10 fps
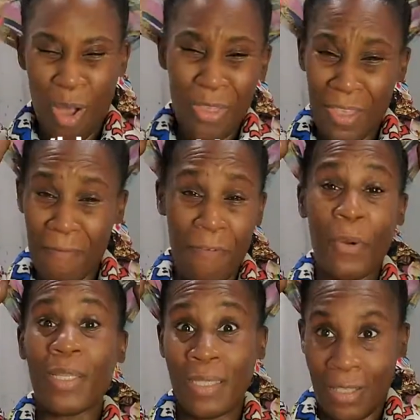All the
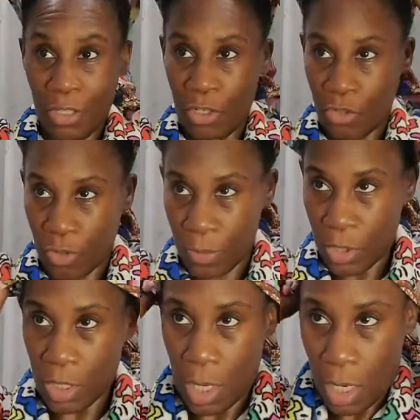info is in the
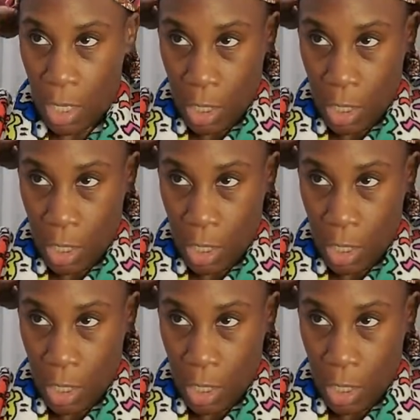description.